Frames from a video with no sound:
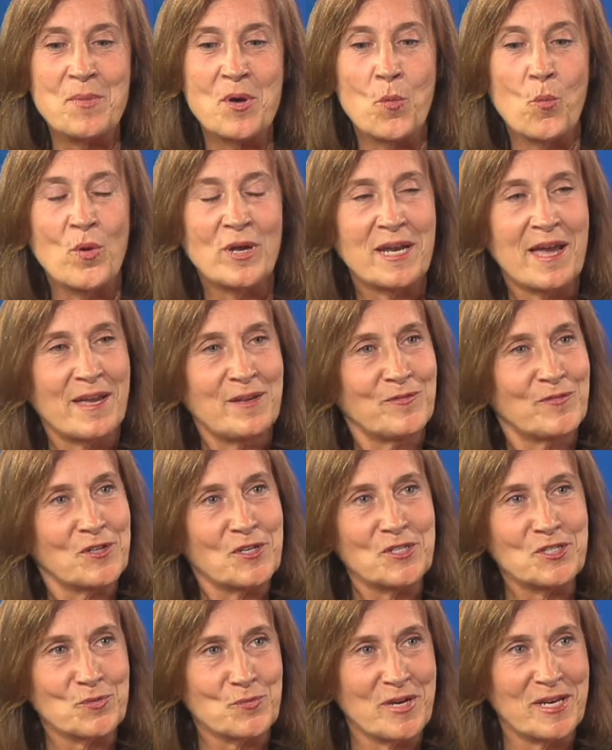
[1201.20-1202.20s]
When I
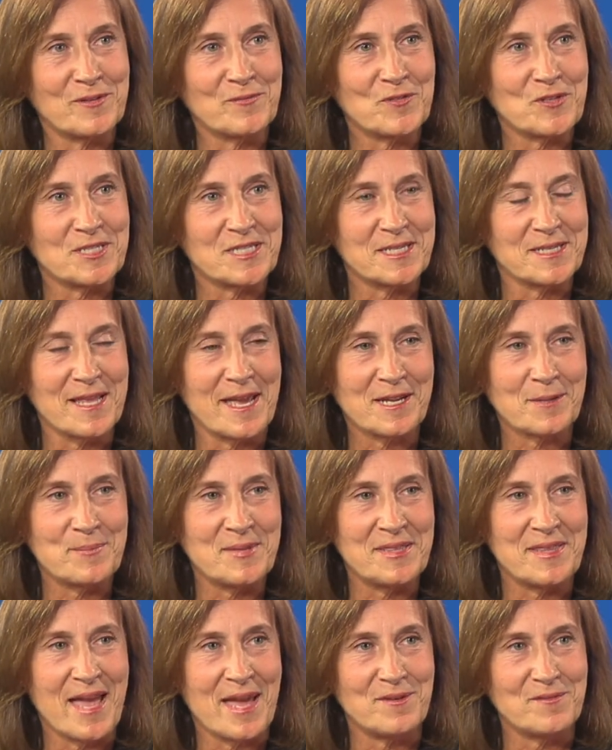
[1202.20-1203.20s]
first ran for
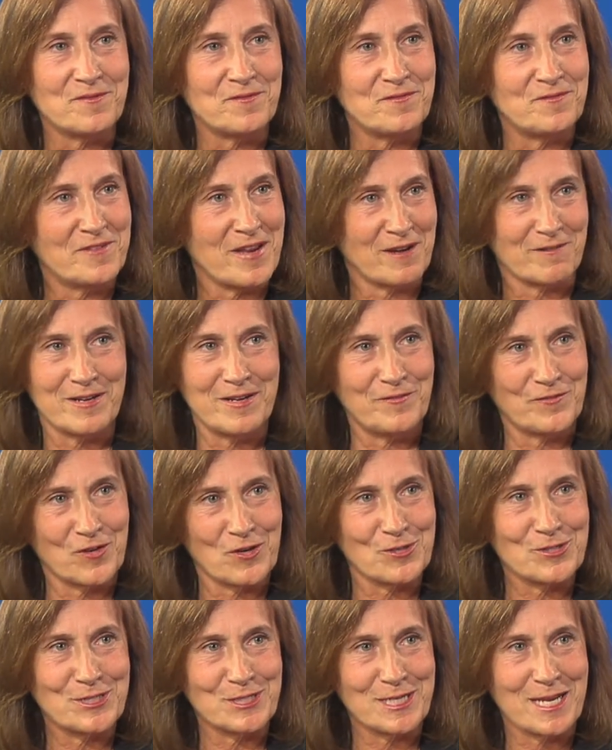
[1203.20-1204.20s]
selectman that very
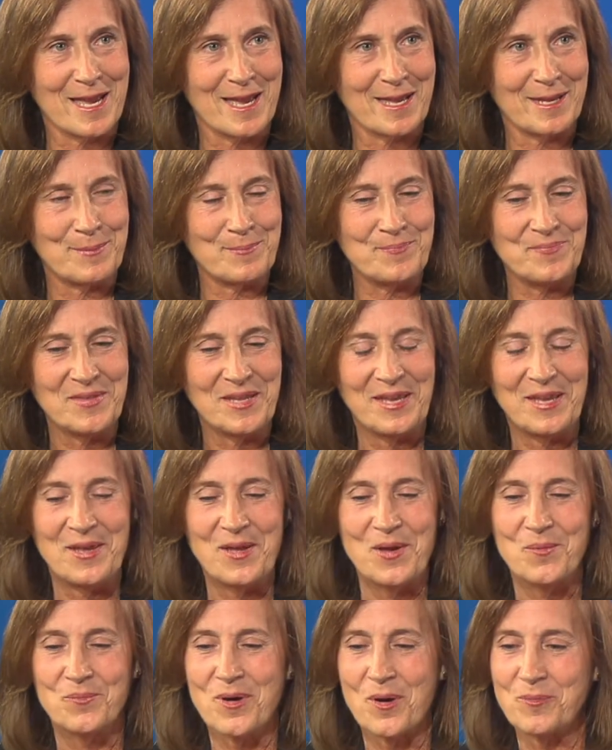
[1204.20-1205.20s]
first time,
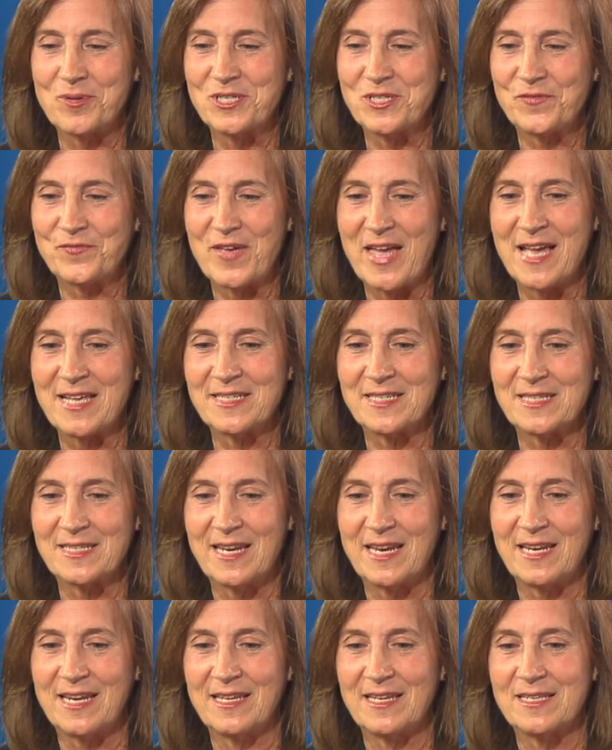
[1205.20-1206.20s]
what was
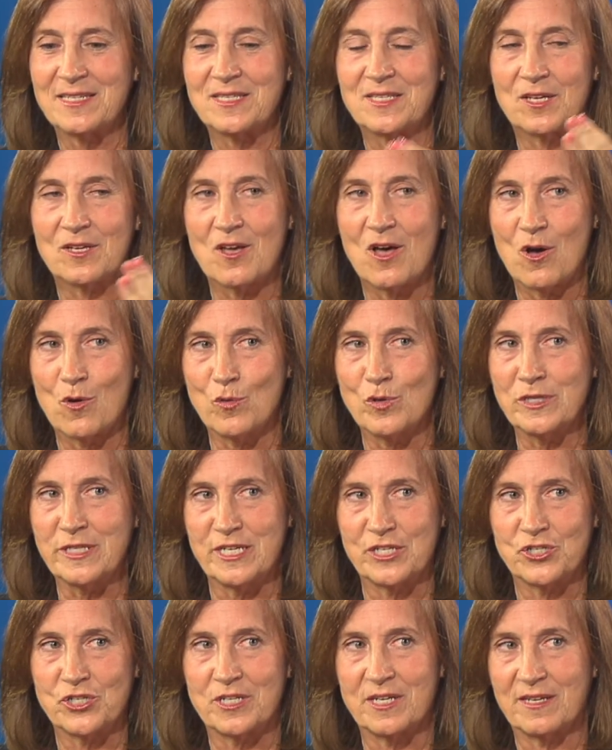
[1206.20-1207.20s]
fascinating is the
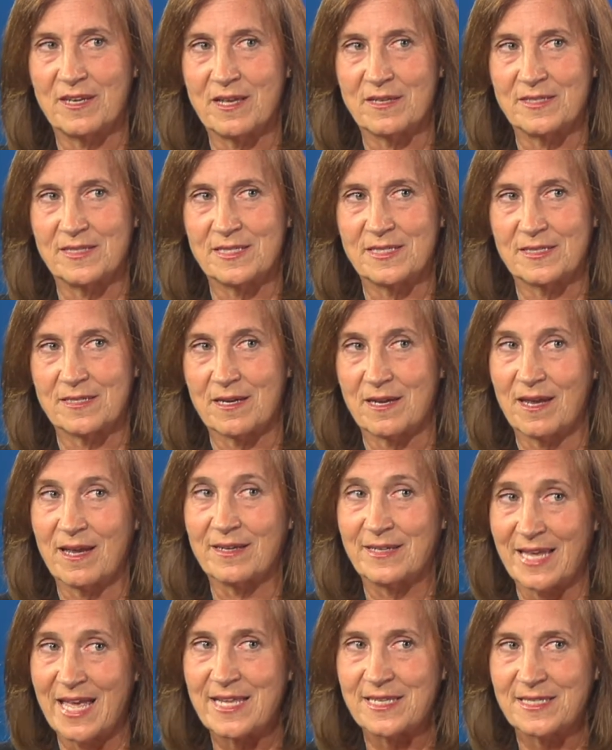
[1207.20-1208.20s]
coalition
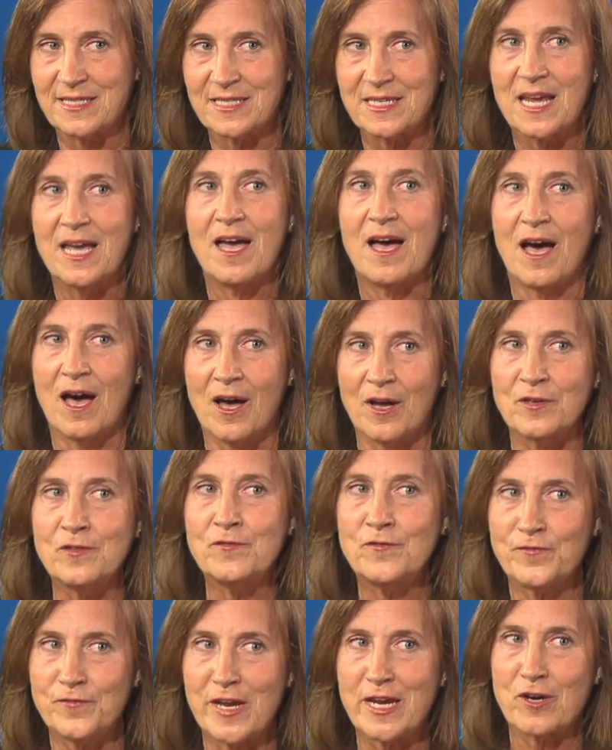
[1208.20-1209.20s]
against
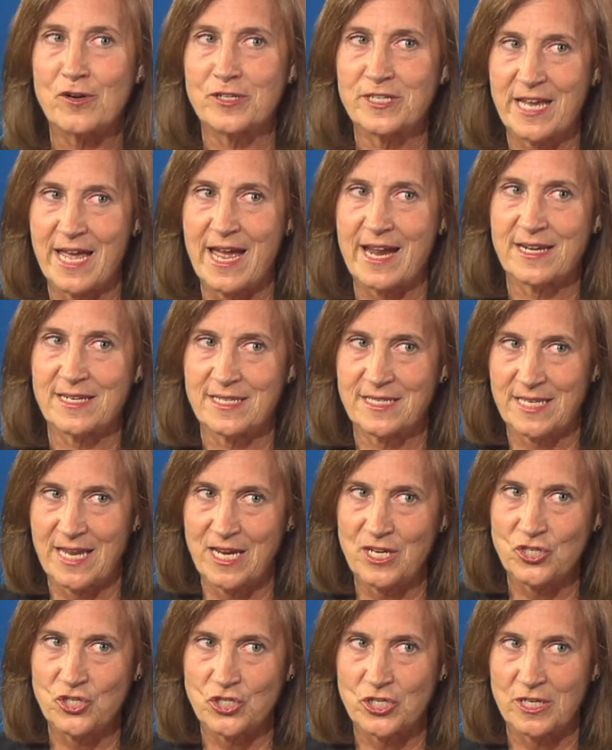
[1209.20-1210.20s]
unfair
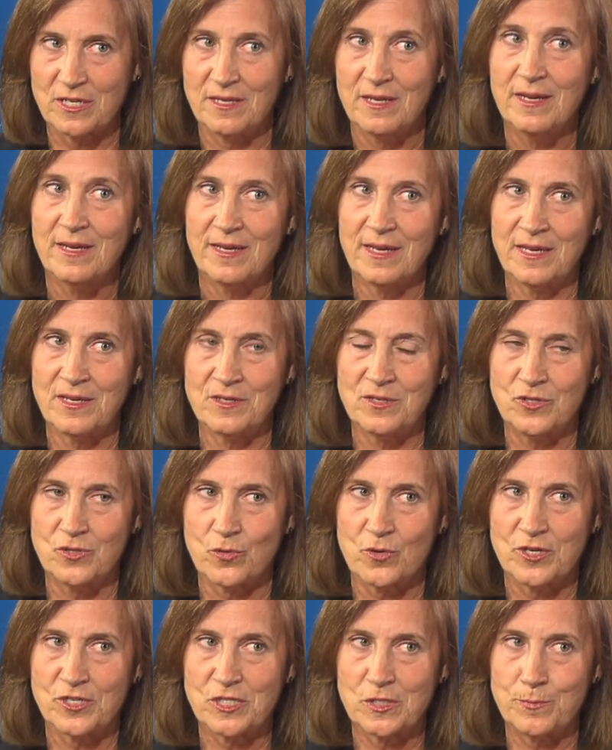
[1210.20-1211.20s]
taxation
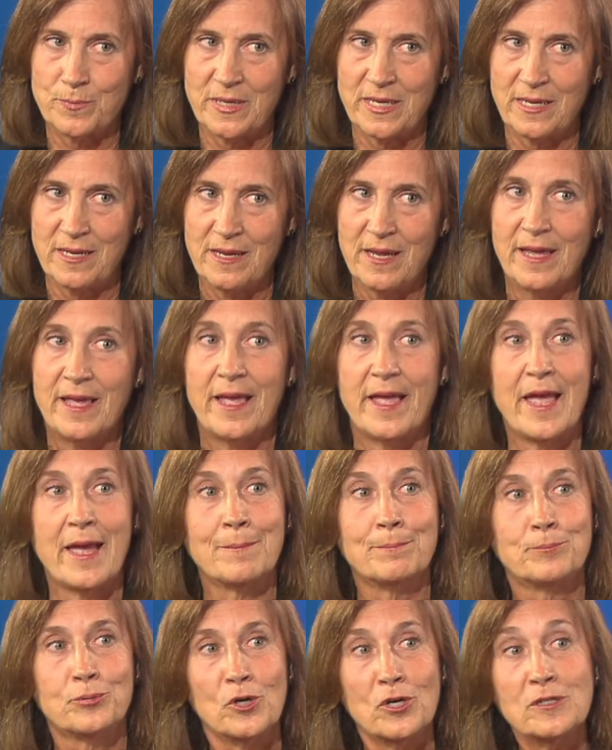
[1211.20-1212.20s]
endorsed me,
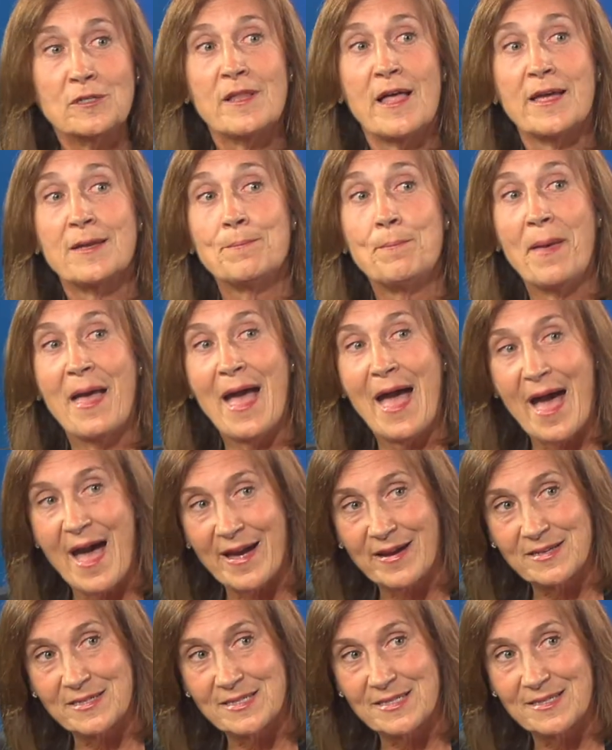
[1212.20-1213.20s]
and Brookline
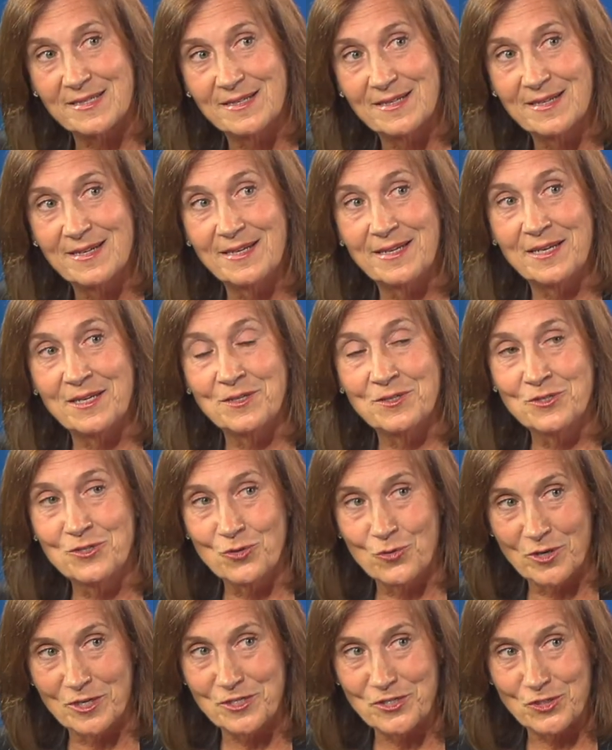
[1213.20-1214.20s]
PACs
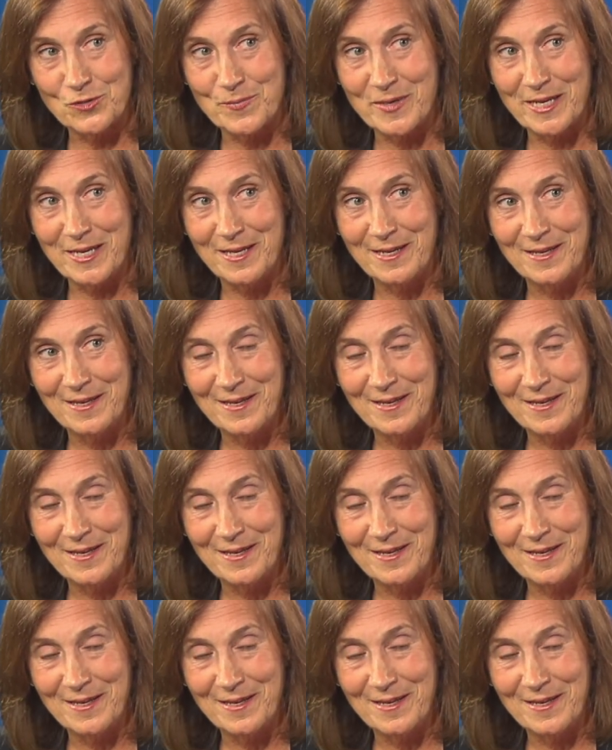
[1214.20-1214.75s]
endorsed me.